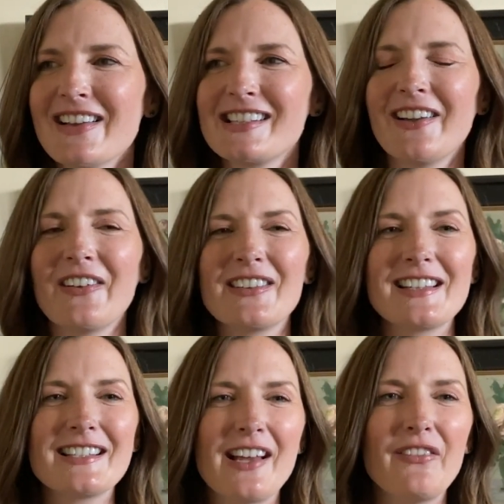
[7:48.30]
So this
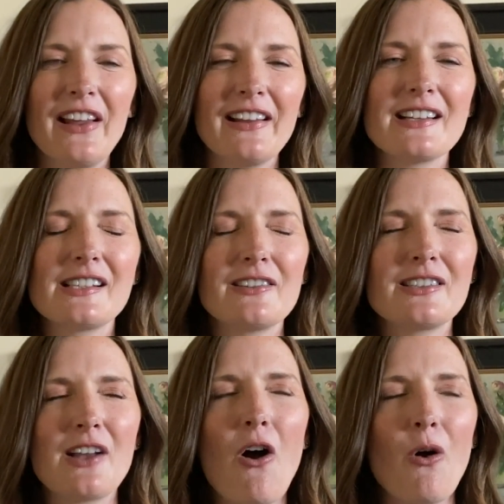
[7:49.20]
is something that's
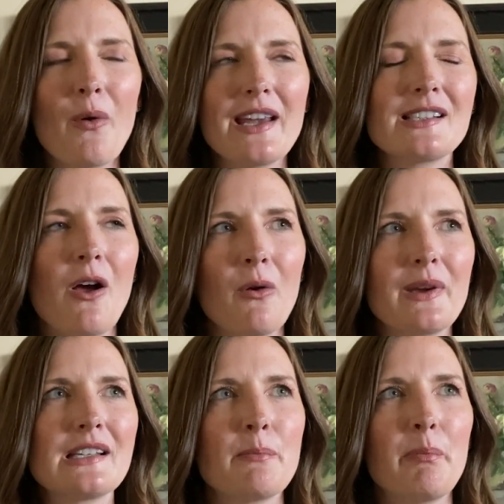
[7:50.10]
just always
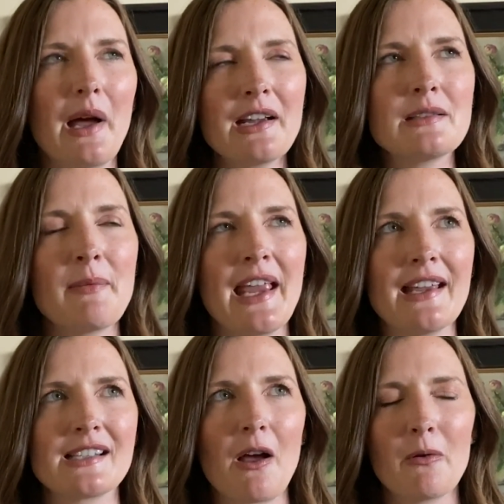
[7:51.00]
bugged
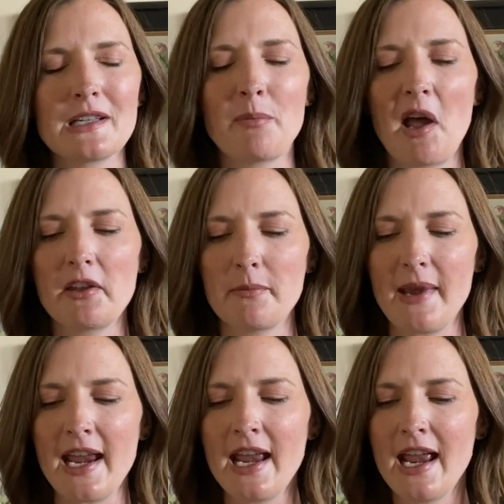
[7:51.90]
me. It's always bothered
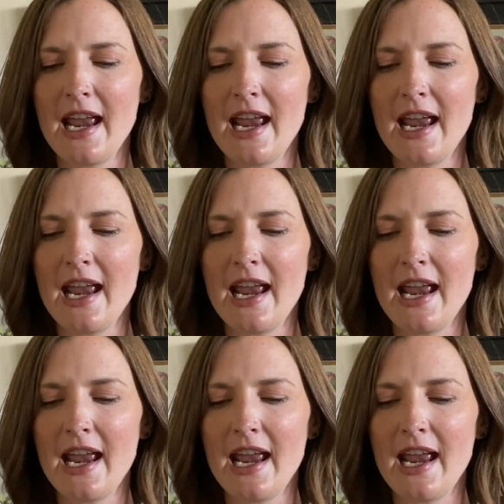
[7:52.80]
me.